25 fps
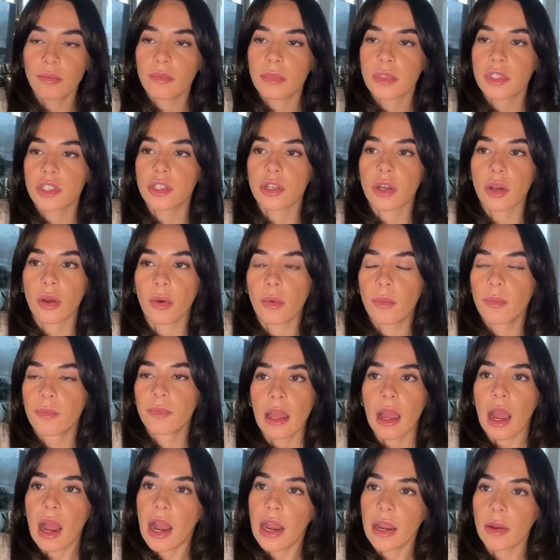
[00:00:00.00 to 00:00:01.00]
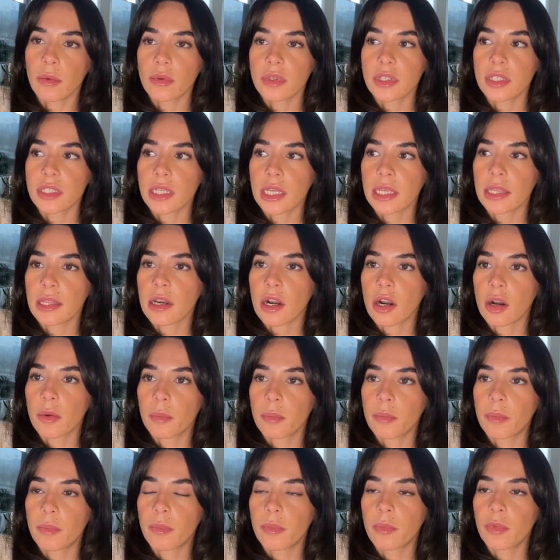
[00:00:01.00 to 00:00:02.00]
So I will say that our
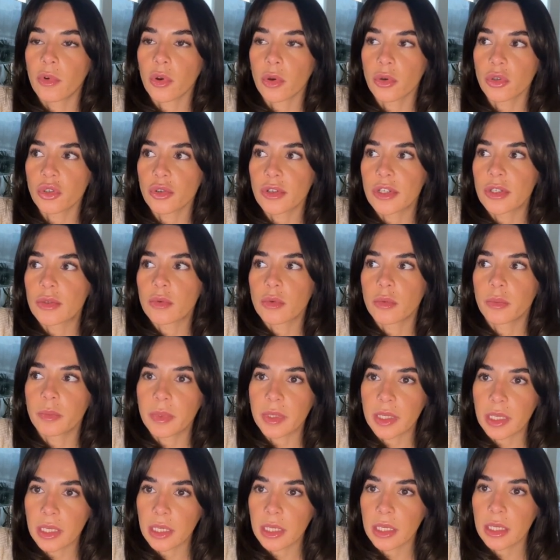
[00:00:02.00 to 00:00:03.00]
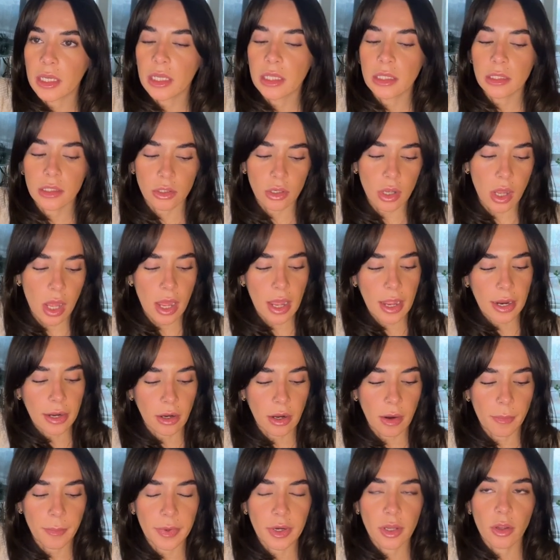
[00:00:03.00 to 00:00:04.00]
groceries will be a little higher.
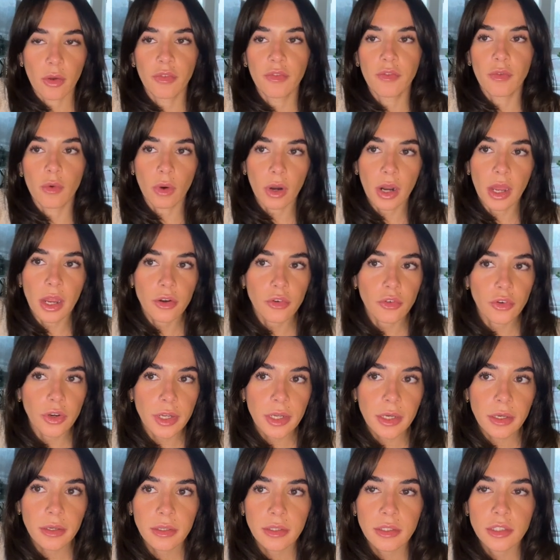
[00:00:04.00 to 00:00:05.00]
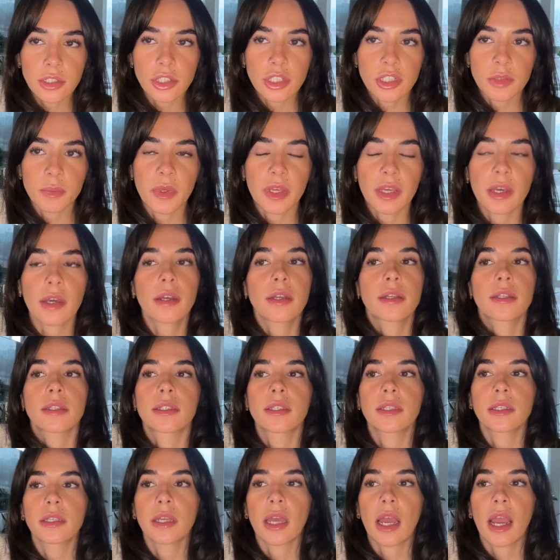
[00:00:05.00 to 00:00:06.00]
I'm gonna go $400 just
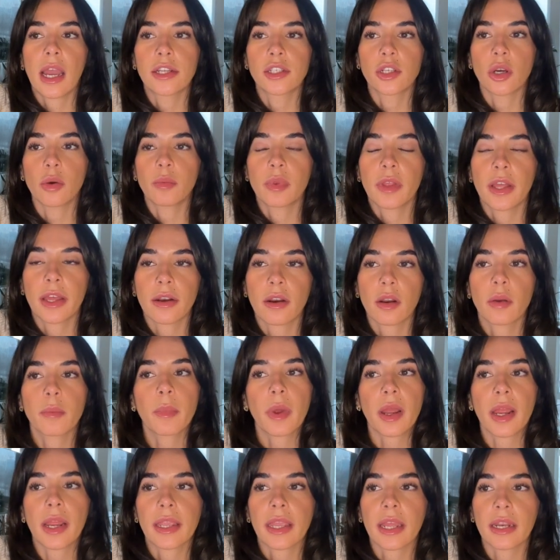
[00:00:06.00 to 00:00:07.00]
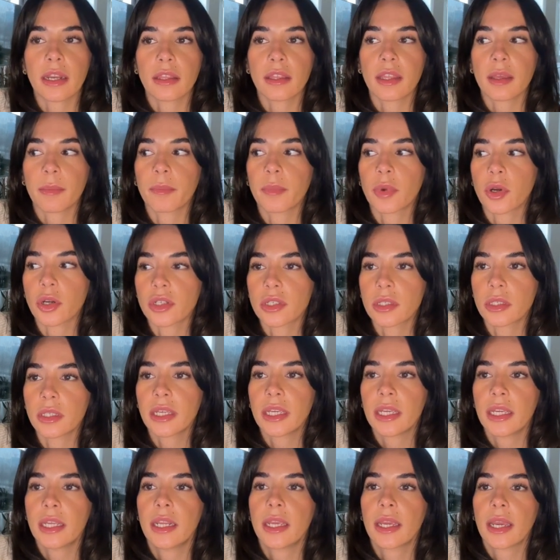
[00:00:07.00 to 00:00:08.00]
because I don't plan on buying anything
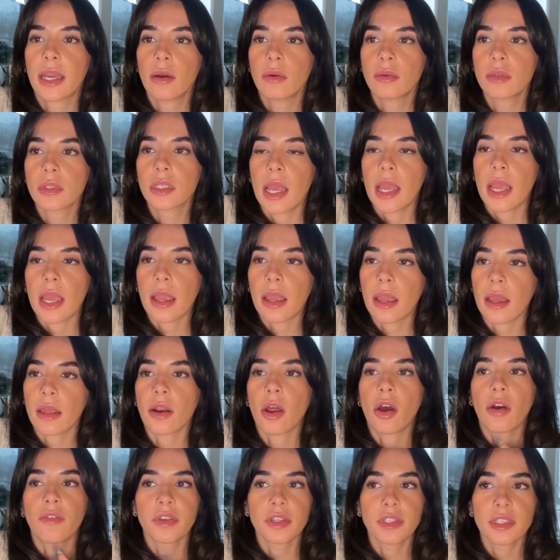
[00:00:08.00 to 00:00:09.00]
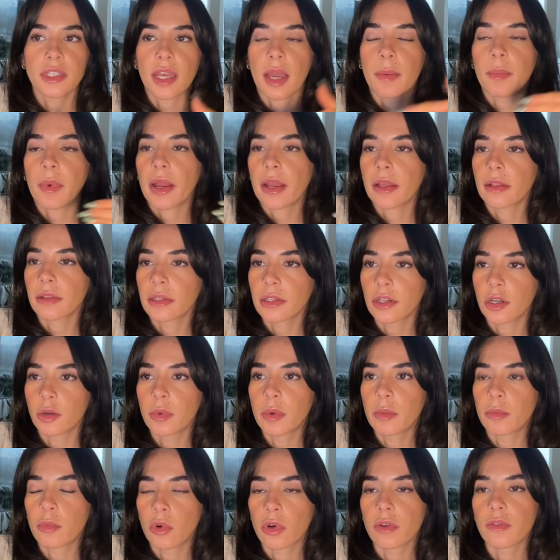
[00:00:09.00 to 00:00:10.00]
personally eating out, and obviously I buy a little
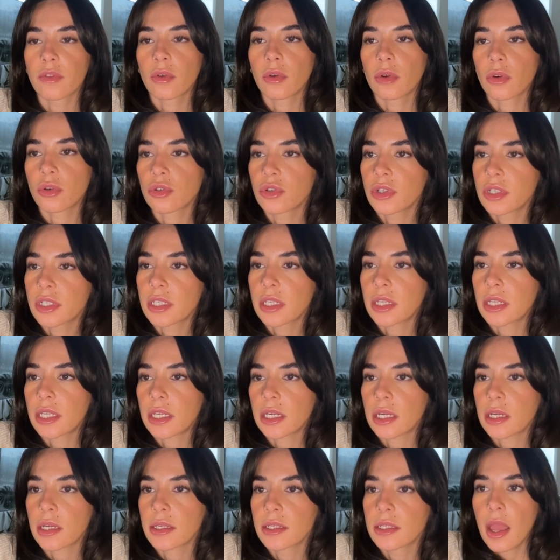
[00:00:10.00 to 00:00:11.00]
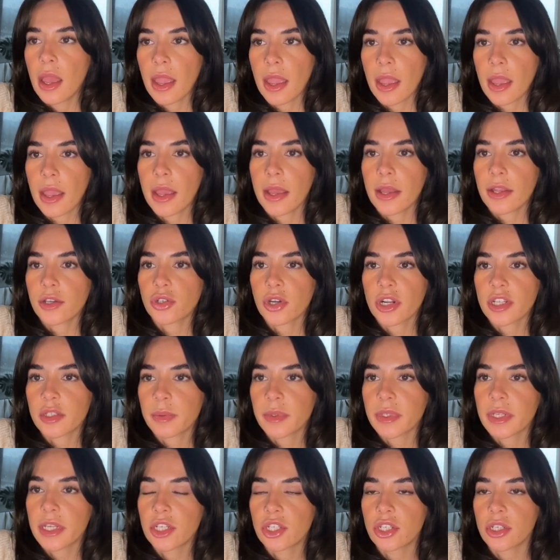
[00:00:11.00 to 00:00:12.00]
bit more of the groceries than he does. And
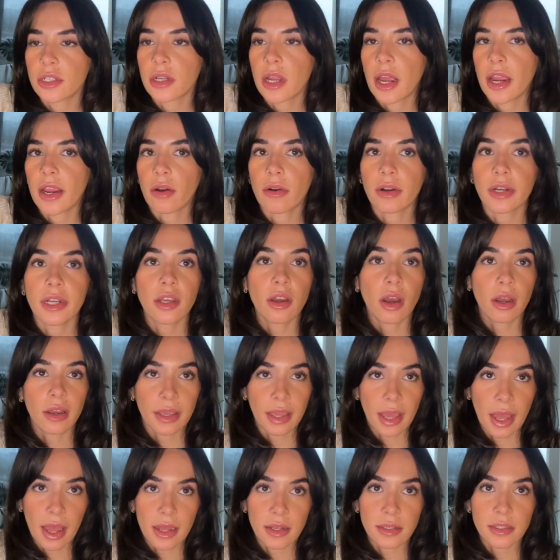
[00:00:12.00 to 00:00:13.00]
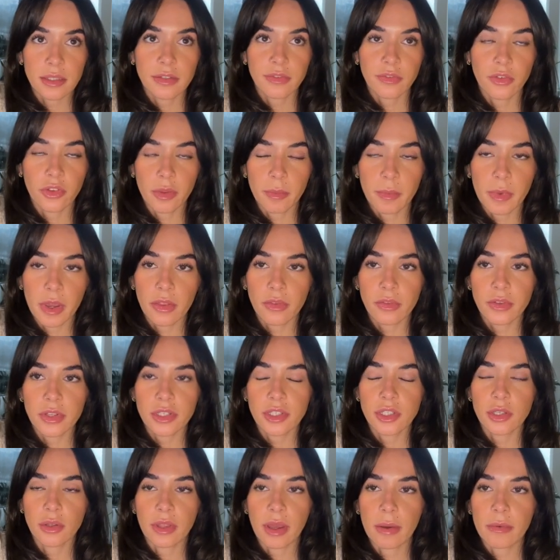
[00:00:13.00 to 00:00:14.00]
transportation, I already got gas for the month,
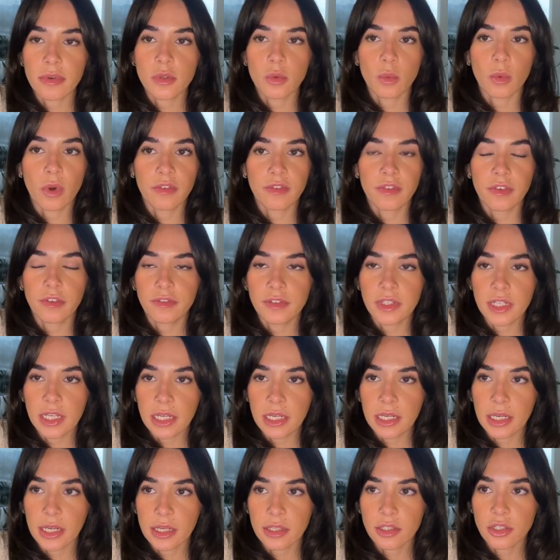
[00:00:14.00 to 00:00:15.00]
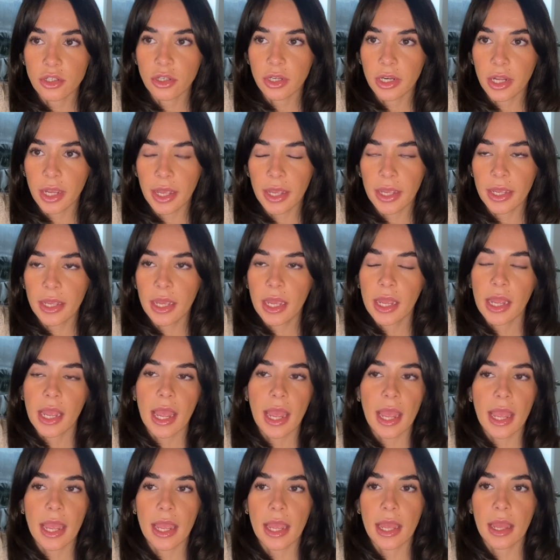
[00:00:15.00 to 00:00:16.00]
so that was $115 yesterday,
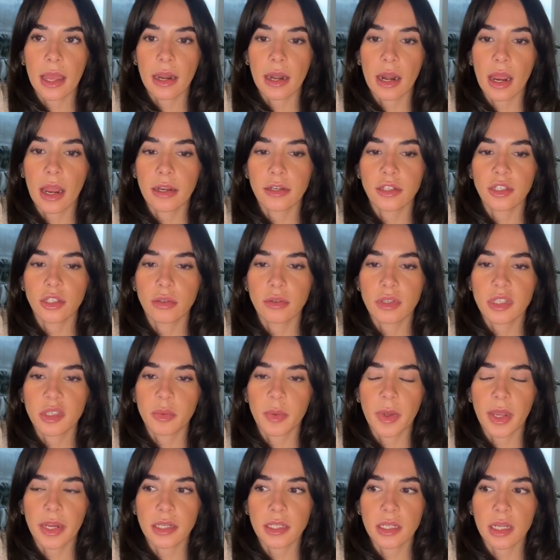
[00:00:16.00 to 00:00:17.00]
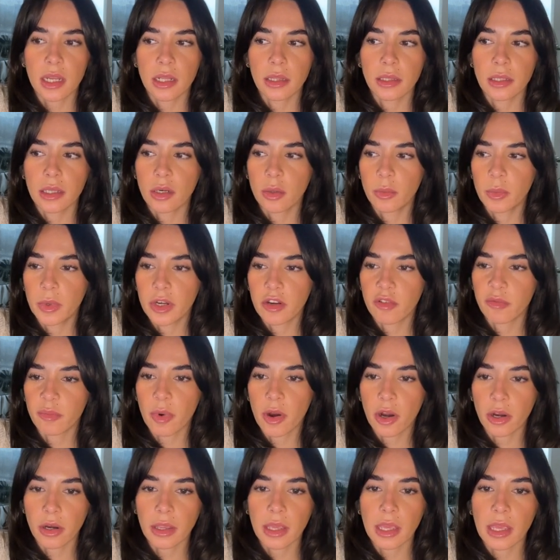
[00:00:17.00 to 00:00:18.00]
and I do expect a little bit of
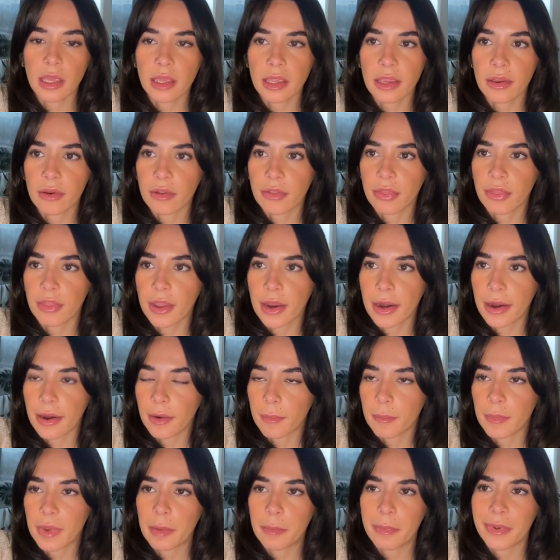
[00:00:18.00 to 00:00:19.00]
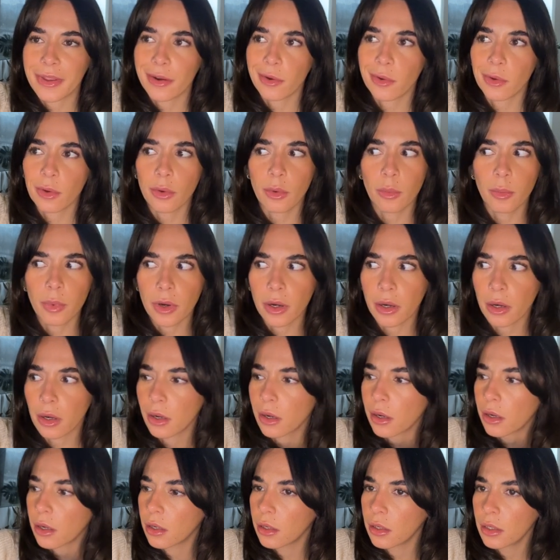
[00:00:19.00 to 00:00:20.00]
parking here and there, maybe an
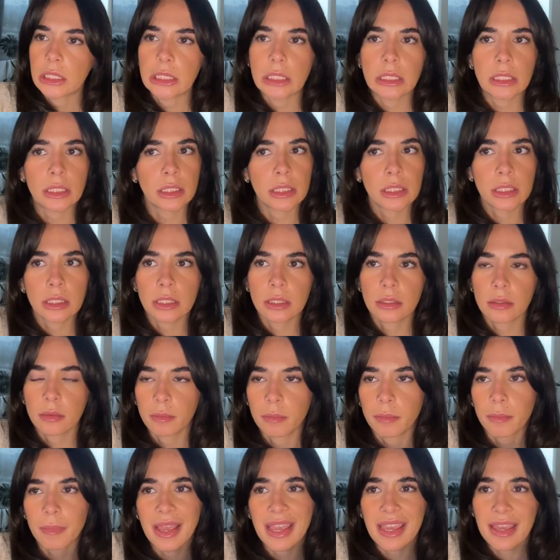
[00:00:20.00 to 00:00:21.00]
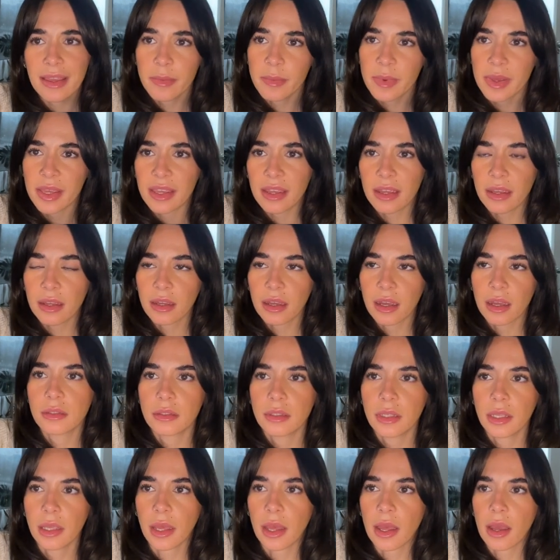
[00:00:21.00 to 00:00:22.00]
Uber, maybe,
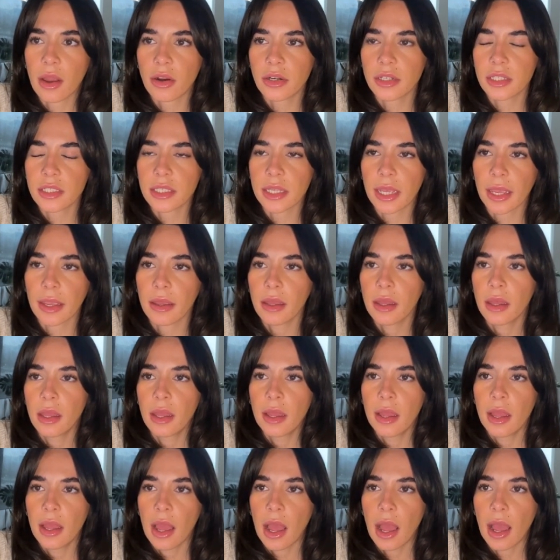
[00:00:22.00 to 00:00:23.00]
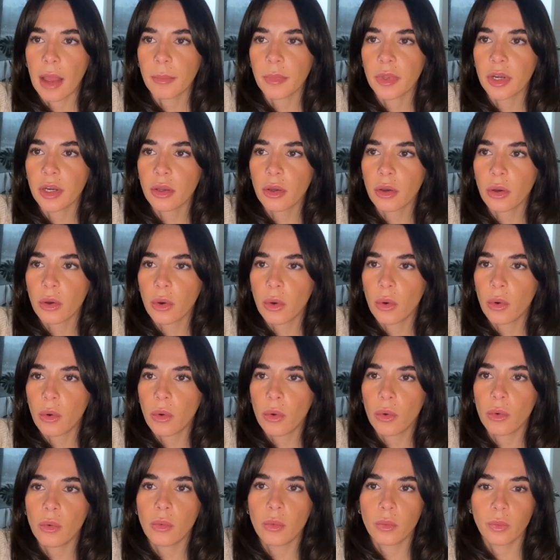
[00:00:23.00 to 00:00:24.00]
yeah, hard to say. I'm gonna
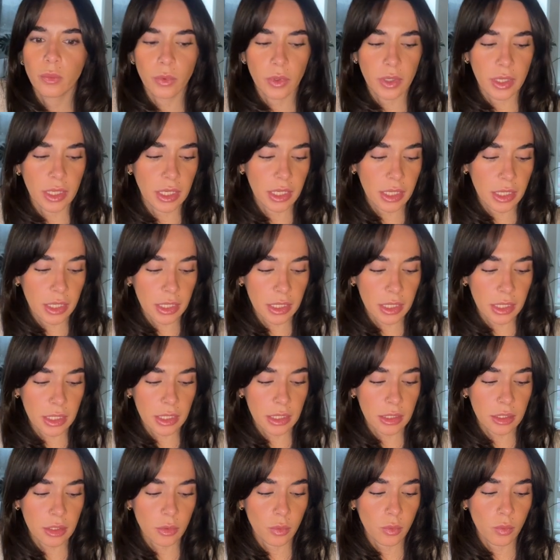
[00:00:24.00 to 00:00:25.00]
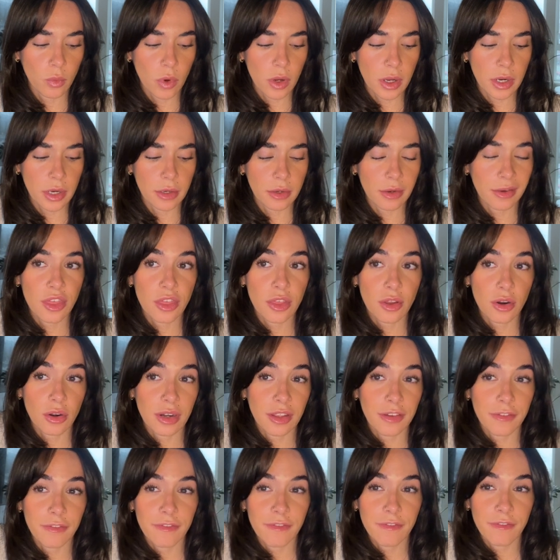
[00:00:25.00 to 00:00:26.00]
go with
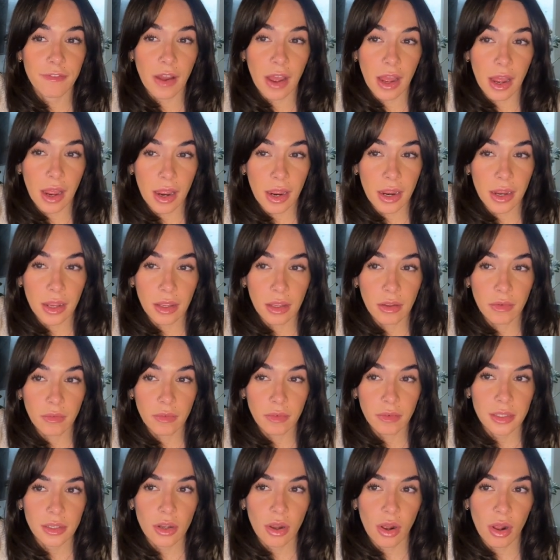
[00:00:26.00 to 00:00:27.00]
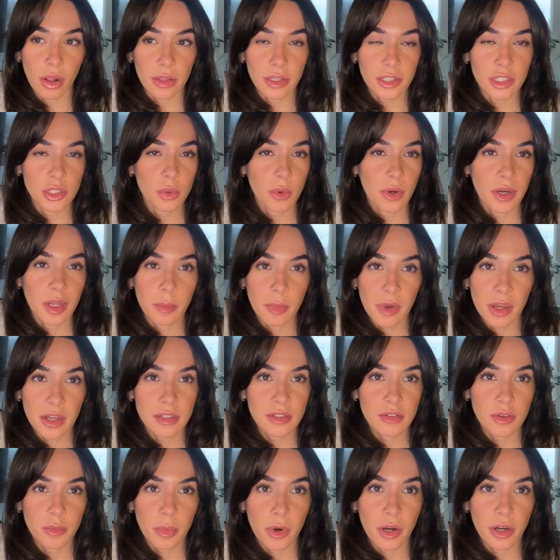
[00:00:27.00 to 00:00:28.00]
$135, call it
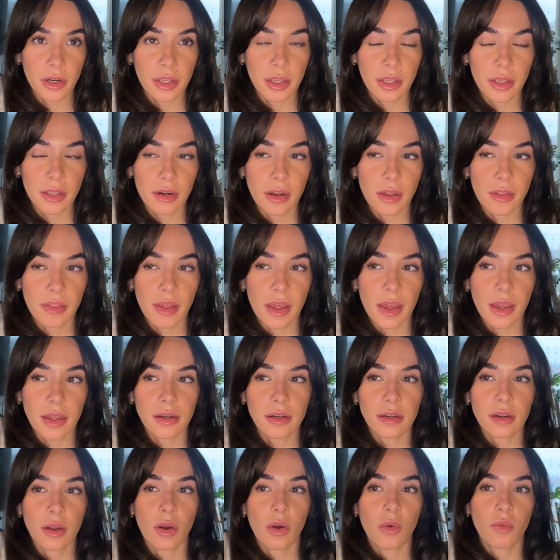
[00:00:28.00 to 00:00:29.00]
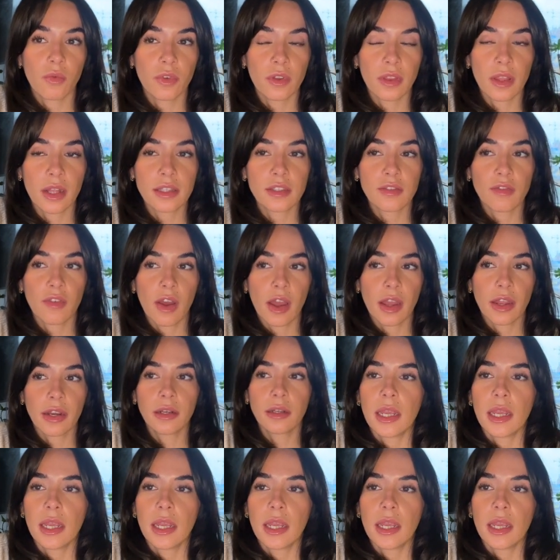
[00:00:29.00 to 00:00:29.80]
$20 for parking and all that. Hopefully that's fine.